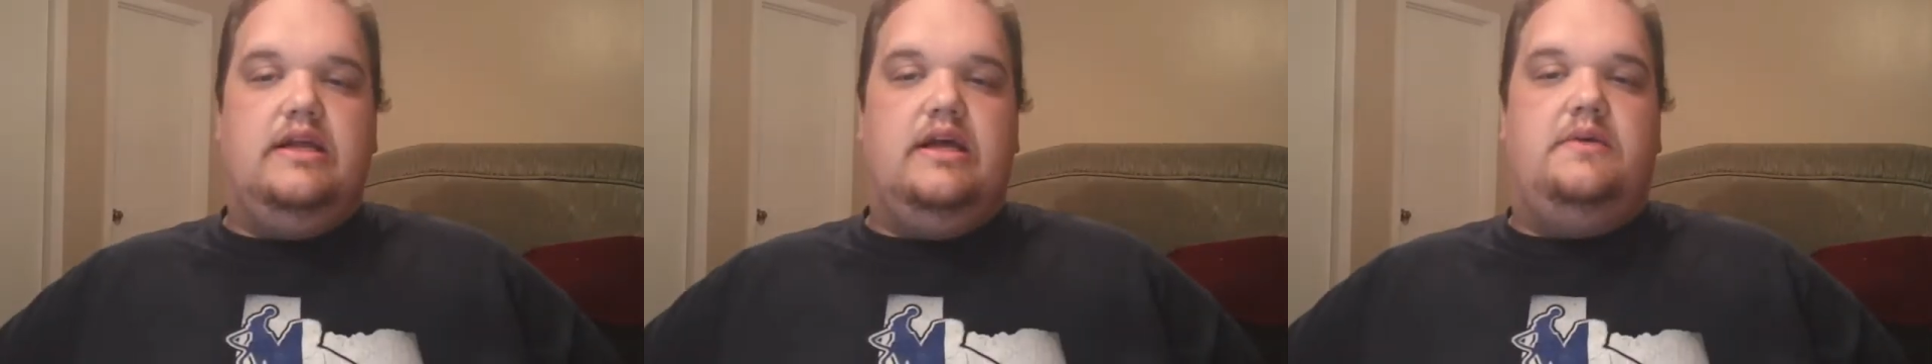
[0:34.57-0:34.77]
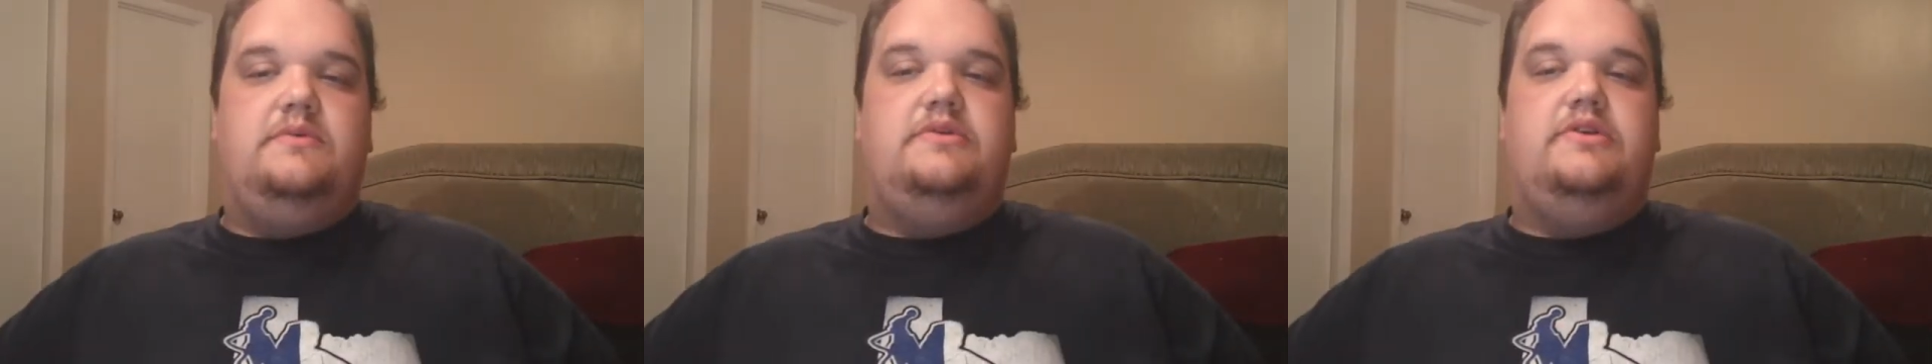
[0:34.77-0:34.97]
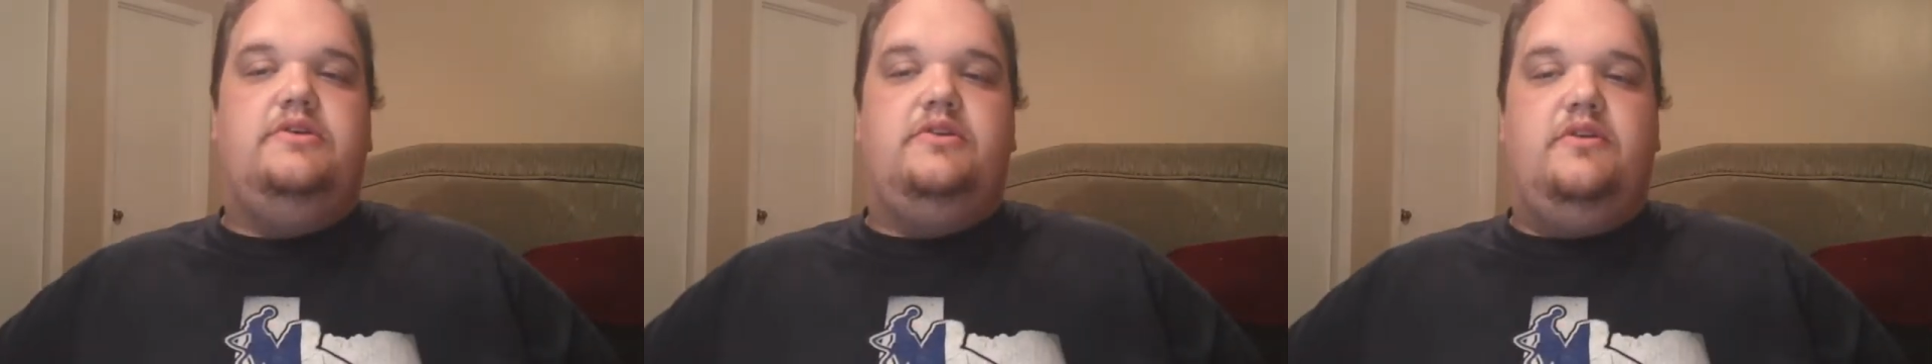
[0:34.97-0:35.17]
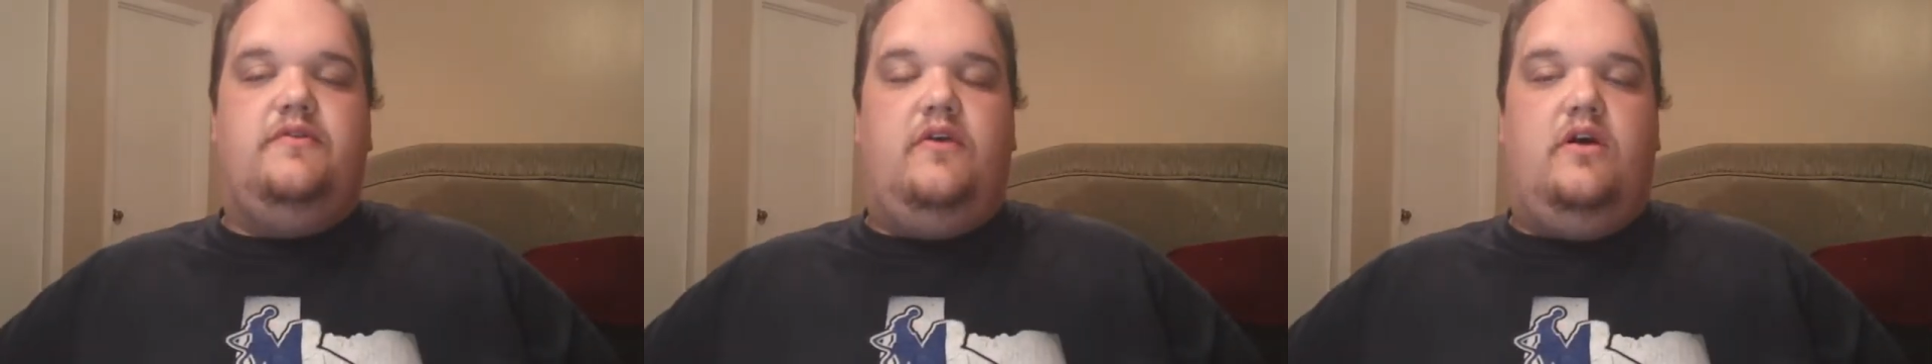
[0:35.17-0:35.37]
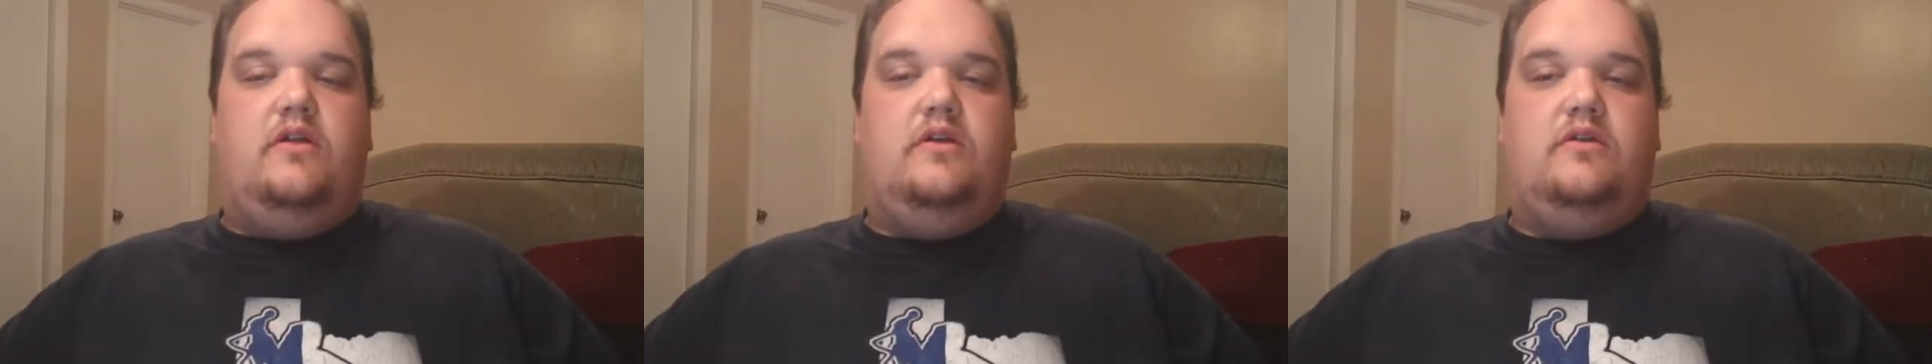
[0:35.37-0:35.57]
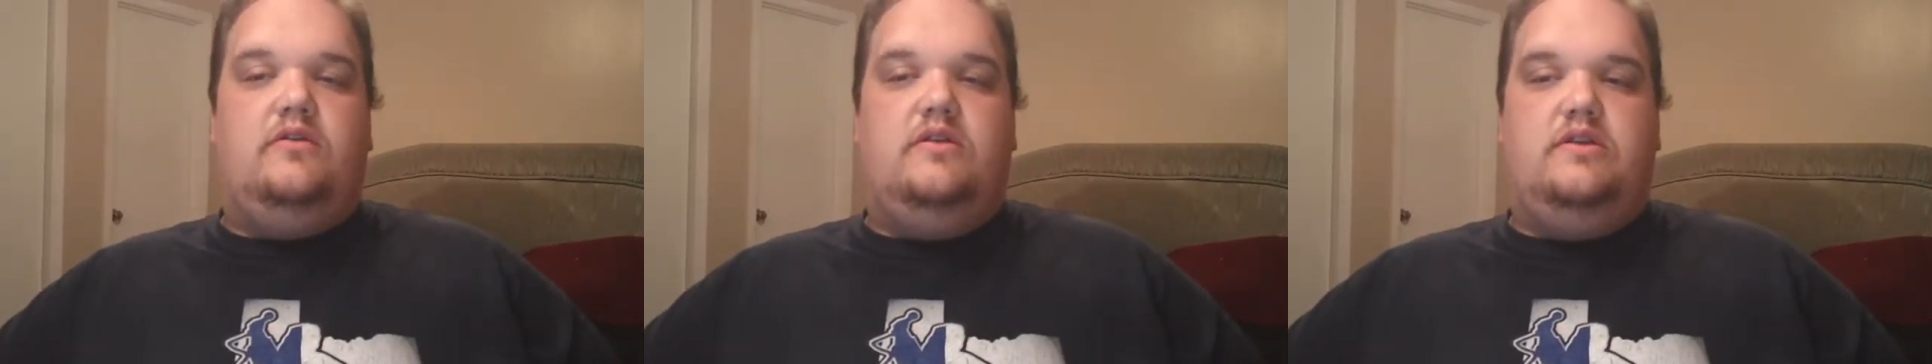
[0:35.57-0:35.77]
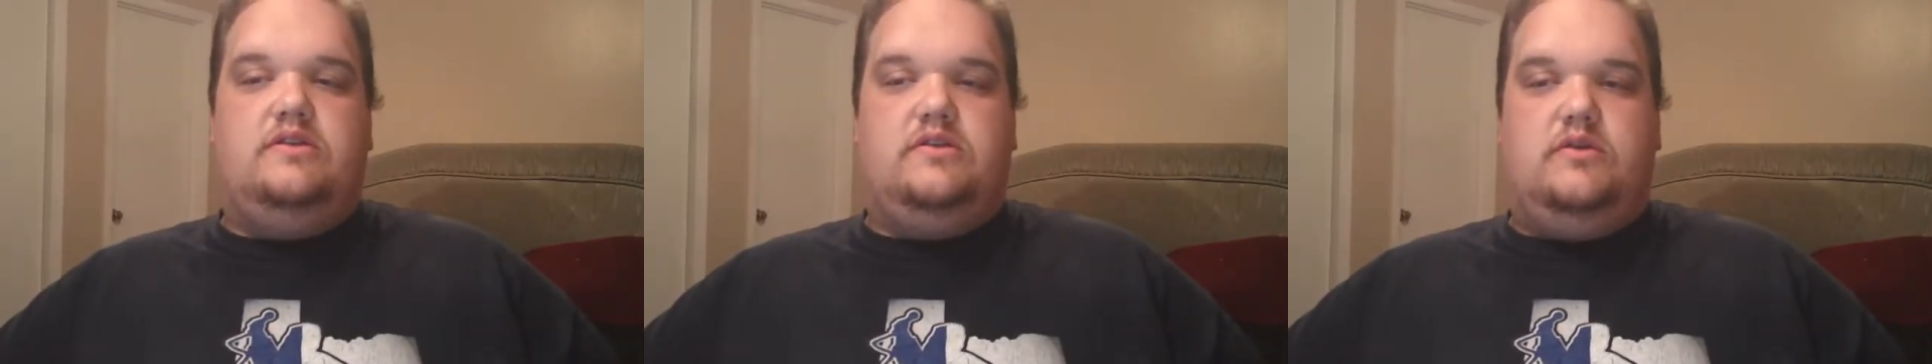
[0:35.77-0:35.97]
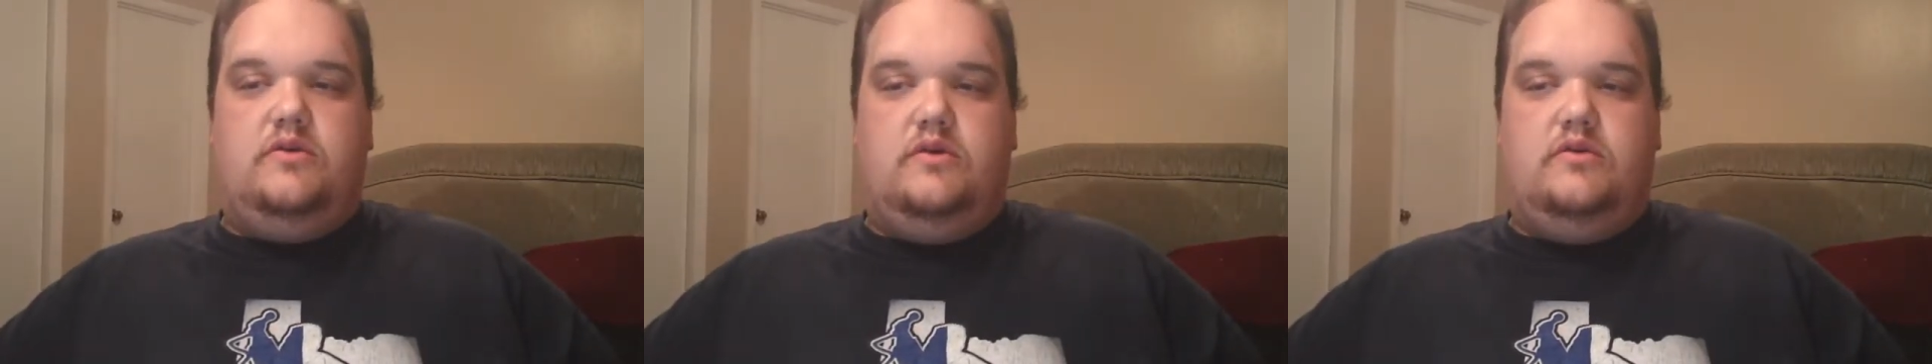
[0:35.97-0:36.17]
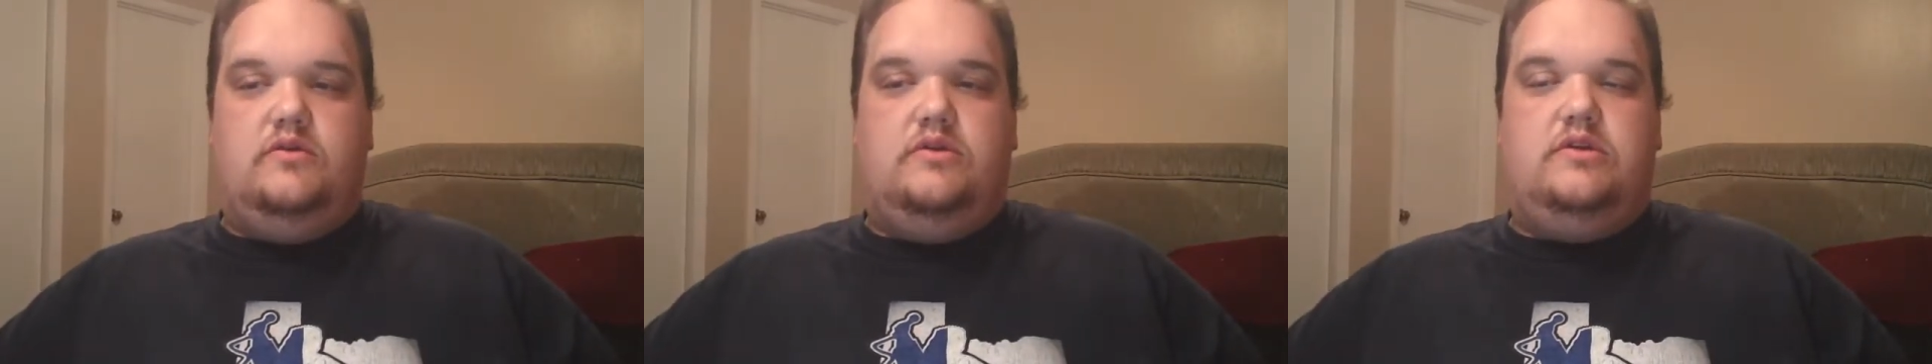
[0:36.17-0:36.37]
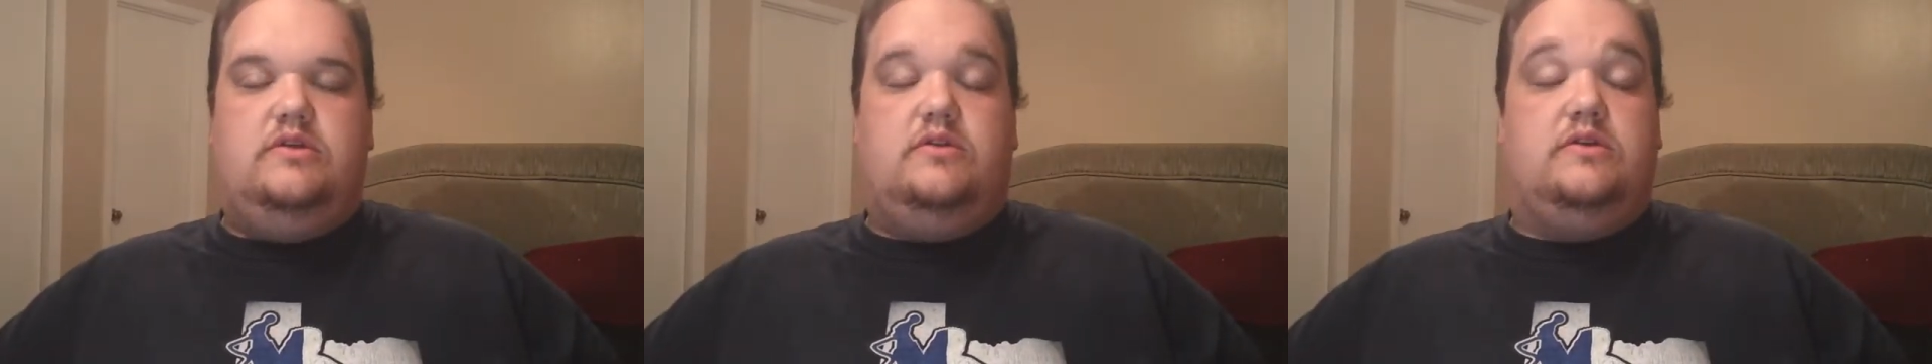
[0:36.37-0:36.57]
I'm certain you've all heard this
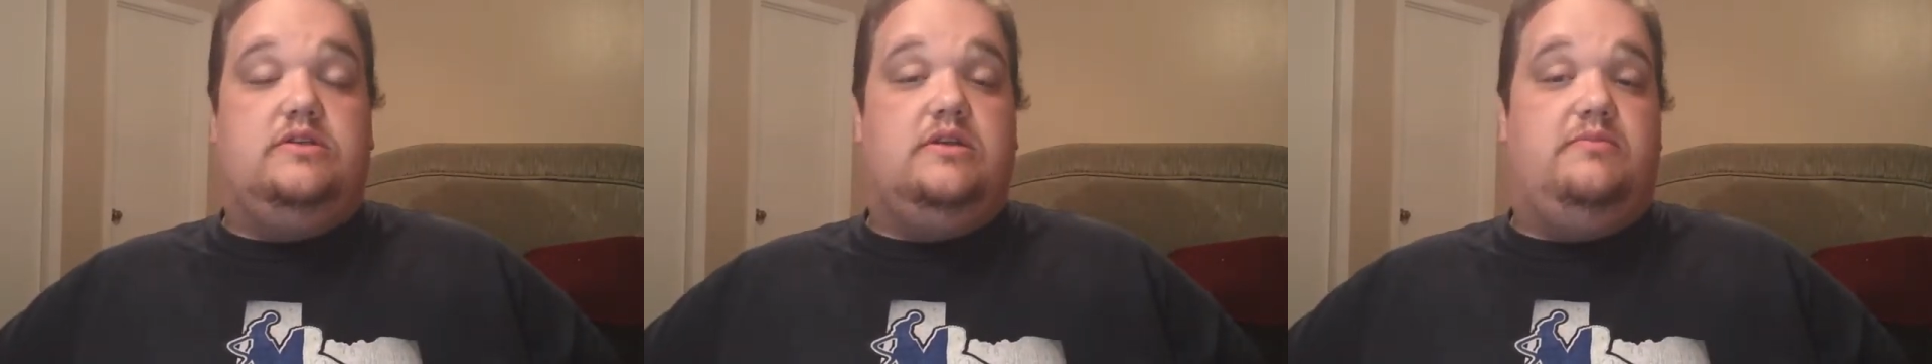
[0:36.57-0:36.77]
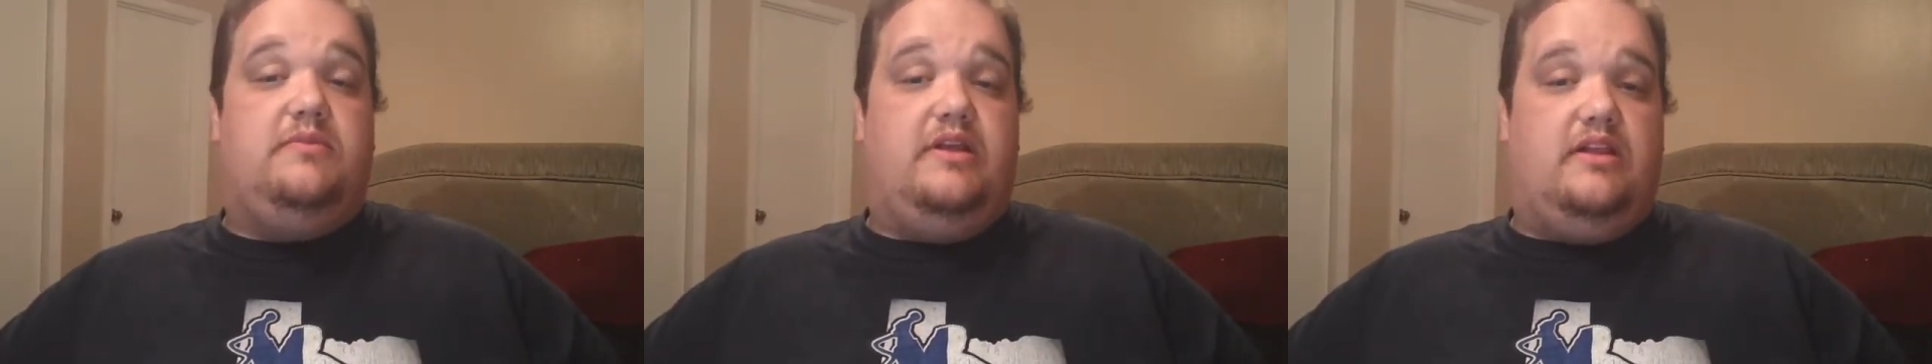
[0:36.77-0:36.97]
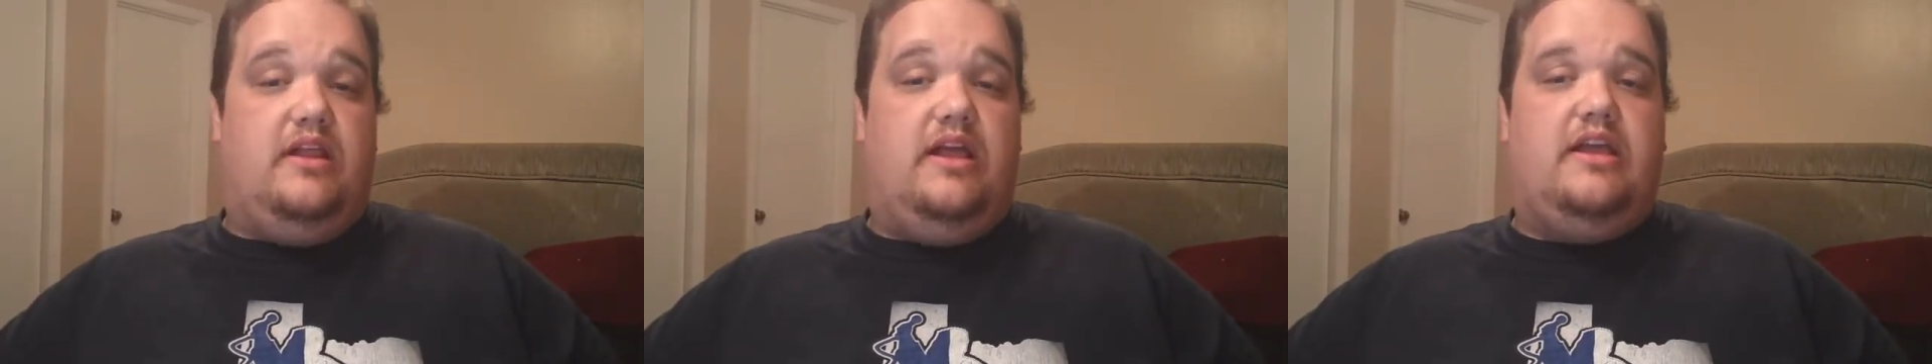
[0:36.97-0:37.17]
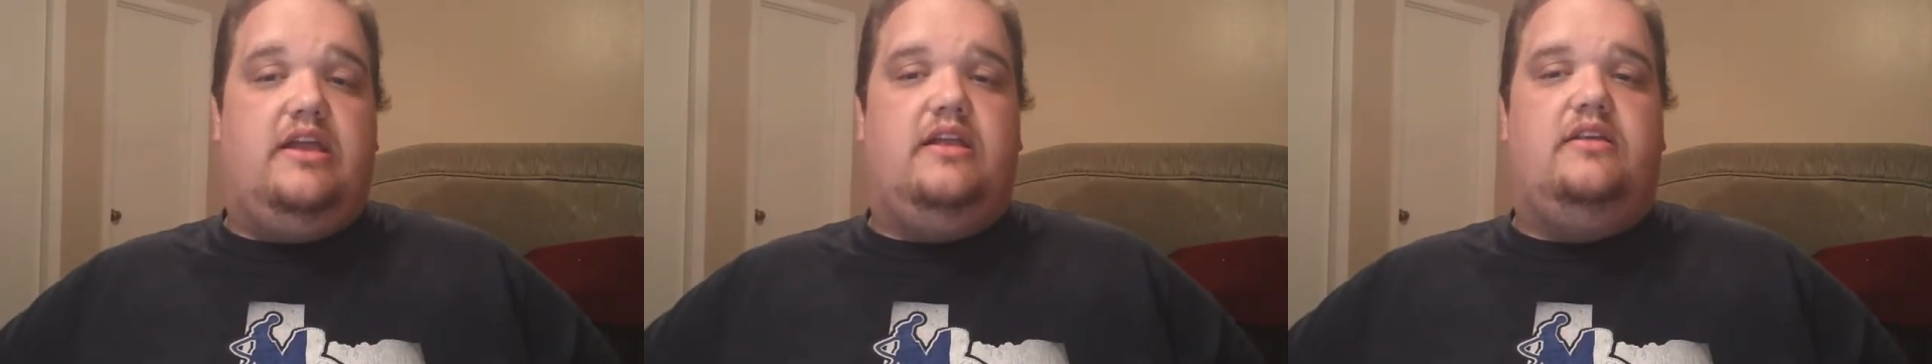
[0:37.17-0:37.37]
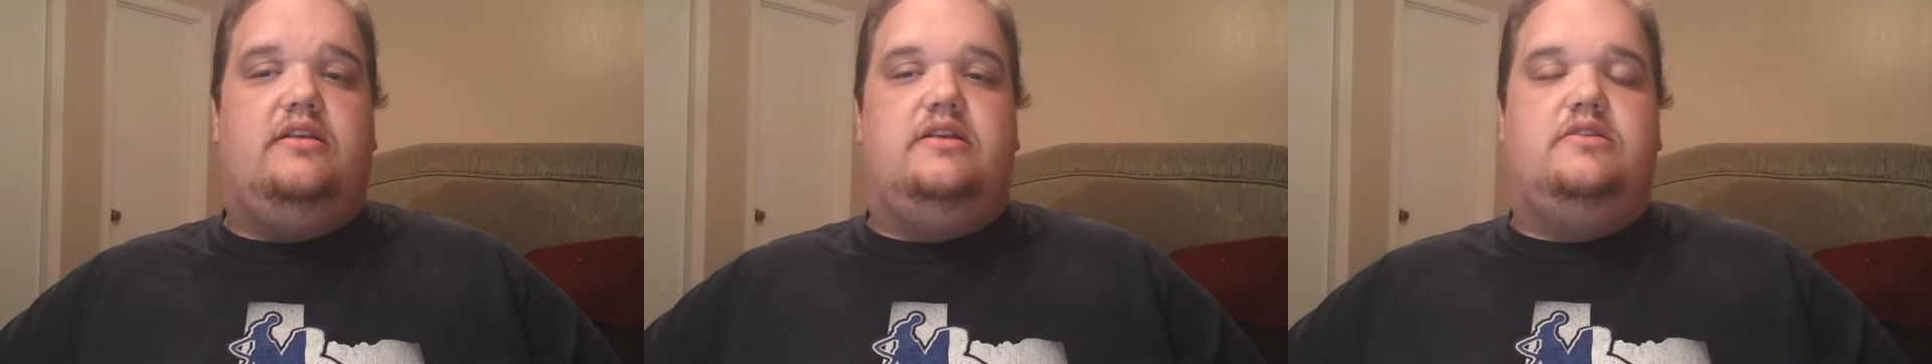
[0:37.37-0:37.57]
quote or something like it